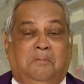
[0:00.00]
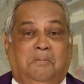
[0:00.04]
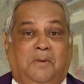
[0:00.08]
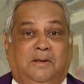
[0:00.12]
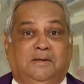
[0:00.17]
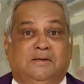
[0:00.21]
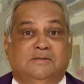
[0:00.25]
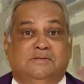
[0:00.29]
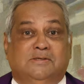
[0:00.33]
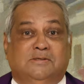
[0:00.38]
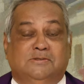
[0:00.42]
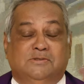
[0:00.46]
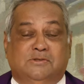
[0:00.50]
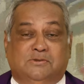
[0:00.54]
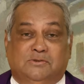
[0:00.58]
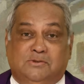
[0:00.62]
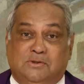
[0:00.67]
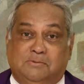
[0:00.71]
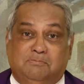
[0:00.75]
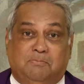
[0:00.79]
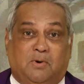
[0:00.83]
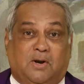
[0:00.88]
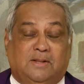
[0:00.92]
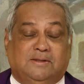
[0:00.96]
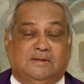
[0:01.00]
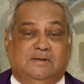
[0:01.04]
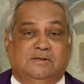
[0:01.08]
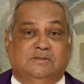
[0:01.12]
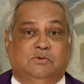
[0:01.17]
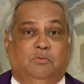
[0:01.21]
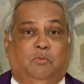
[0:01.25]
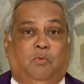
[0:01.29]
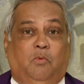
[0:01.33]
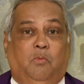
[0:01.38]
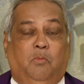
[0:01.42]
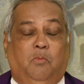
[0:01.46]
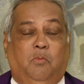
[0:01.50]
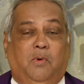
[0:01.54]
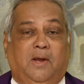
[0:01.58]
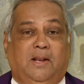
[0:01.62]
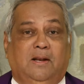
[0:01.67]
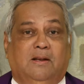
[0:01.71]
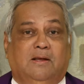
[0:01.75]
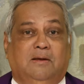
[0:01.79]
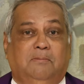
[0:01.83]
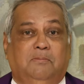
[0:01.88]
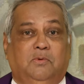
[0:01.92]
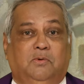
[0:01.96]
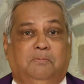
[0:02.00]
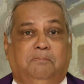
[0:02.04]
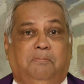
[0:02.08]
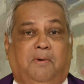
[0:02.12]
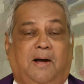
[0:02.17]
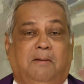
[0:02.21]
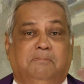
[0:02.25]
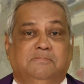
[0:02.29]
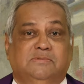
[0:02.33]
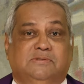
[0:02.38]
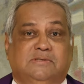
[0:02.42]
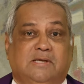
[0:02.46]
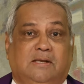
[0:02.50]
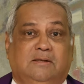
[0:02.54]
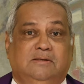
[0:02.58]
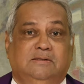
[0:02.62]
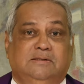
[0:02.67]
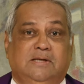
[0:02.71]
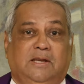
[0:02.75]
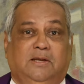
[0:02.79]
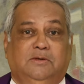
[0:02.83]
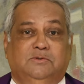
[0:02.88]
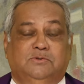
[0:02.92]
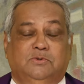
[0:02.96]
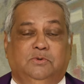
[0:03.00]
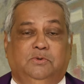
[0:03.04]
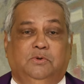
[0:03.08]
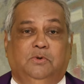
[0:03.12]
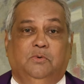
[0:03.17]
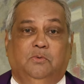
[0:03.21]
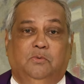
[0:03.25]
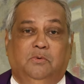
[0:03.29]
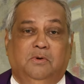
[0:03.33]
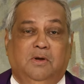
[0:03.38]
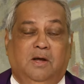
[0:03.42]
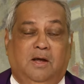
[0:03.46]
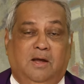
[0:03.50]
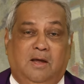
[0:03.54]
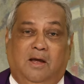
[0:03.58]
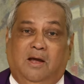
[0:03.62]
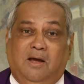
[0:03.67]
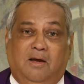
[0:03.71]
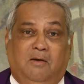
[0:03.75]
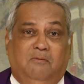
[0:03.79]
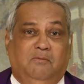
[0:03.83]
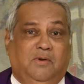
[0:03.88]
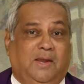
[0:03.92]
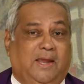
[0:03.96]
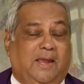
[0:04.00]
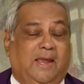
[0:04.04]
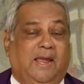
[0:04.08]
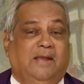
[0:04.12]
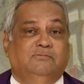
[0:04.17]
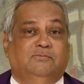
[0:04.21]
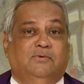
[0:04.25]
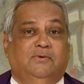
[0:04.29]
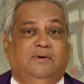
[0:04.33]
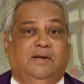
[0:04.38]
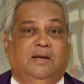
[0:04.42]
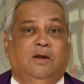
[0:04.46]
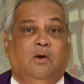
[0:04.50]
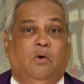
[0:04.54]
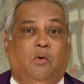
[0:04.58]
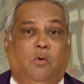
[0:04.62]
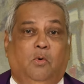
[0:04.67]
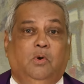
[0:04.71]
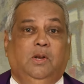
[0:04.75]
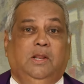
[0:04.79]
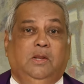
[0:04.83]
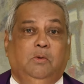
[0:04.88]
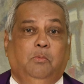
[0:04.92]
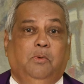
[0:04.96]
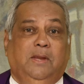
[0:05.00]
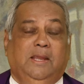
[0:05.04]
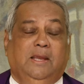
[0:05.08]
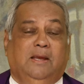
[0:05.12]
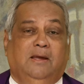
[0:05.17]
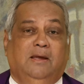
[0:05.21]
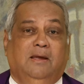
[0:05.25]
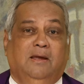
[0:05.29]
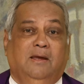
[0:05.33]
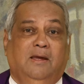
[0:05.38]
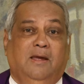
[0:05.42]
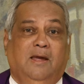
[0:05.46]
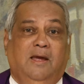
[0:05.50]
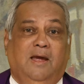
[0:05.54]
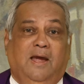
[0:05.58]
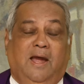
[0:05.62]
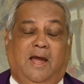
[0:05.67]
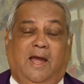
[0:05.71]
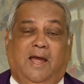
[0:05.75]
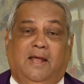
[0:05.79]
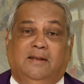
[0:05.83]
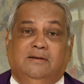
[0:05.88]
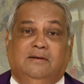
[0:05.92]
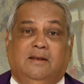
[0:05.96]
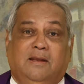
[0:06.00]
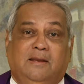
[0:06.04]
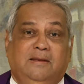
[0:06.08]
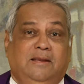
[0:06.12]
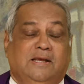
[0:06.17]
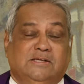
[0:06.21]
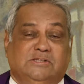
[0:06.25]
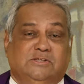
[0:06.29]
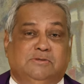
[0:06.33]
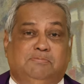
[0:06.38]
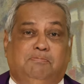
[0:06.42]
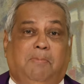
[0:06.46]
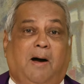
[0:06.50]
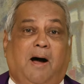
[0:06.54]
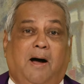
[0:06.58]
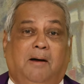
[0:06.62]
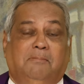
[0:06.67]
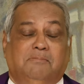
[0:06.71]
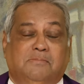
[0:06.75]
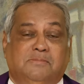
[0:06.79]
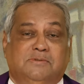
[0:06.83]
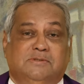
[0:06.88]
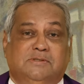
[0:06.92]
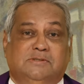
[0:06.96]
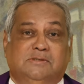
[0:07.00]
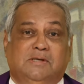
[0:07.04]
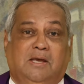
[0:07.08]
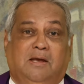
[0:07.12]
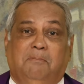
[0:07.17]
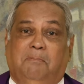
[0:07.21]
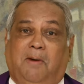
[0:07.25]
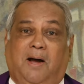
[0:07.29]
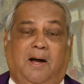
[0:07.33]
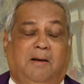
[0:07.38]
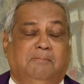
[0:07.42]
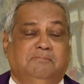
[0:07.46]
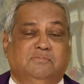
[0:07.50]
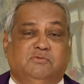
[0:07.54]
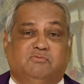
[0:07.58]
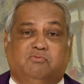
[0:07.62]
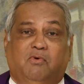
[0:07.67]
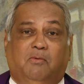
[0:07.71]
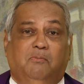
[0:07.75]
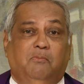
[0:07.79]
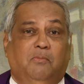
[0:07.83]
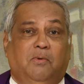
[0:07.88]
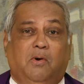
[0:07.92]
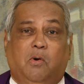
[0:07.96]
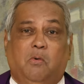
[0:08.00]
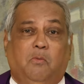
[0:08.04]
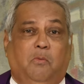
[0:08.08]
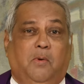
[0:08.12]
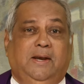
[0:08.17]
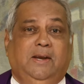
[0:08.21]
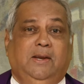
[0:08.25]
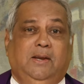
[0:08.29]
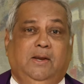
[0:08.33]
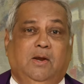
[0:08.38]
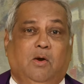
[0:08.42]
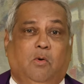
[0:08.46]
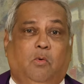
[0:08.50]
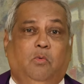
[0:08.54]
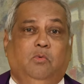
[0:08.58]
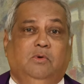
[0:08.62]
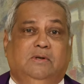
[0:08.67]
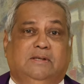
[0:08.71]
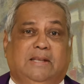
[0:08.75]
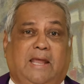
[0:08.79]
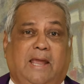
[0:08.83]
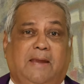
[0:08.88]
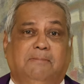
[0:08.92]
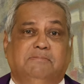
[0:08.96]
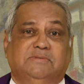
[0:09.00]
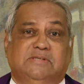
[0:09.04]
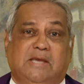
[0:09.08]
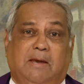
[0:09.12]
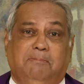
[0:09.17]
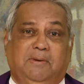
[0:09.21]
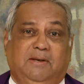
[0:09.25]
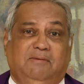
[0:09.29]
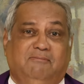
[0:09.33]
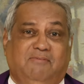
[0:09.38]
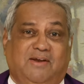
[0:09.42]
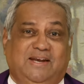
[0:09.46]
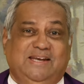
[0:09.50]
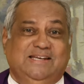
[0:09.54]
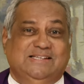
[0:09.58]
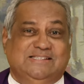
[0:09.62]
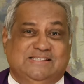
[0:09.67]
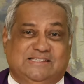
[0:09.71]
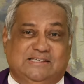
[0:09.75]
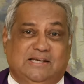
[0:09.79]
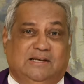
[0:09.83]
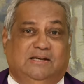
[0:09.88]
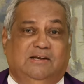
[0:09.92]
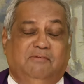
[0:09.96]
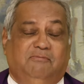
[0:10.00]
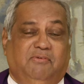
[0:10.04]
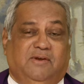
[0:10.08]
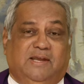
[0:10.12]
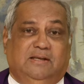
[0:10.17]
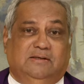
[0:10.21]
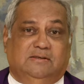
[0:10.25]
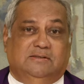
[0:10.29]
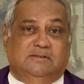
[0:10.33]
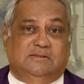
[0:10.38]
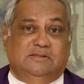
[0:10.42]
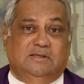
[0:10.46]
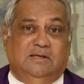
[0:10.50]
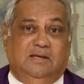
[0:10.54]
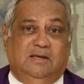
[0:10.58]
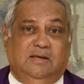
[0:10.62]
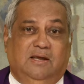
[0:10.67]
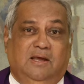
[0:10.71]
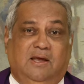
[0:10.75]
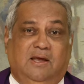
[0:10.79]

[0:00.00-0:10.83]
My dear sisters and brothers, a warm welcome on Palm Sunday to you. We are entering Holy Week. And yes, palms from very old times have been very significant.